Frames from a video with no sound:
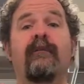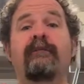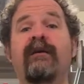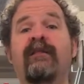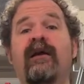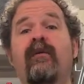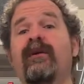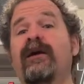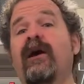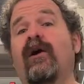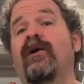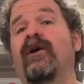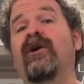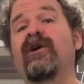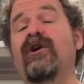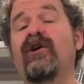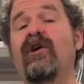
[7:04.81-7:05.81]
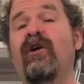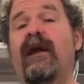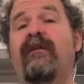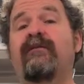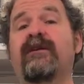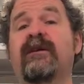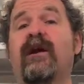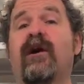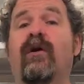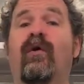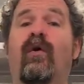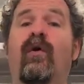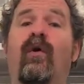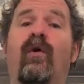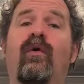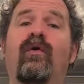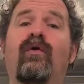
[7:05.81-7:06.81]
But there we go. You're not having to go
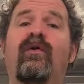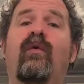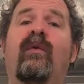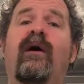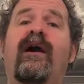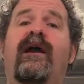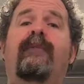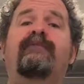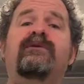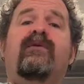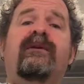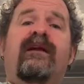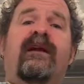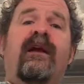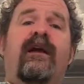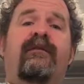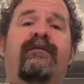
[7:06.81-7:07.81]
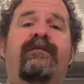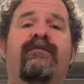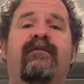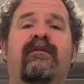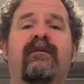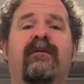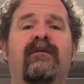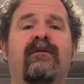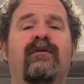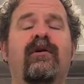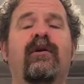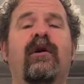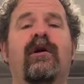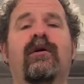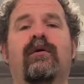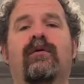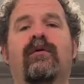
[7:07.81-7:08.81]
all the way up to an F you're
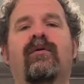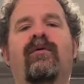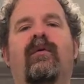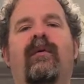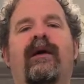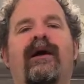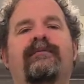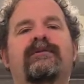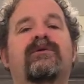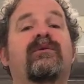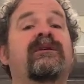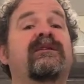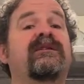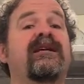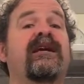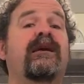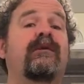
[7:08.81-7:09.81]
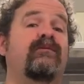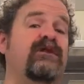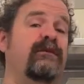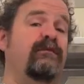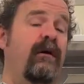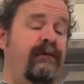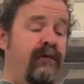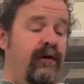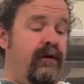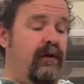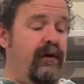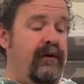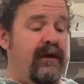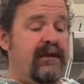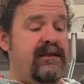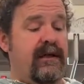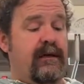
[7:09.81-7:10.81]
going all the way up to a D, which you might find a
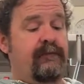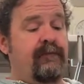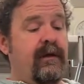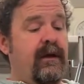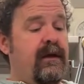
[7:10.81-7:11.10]
lot easier.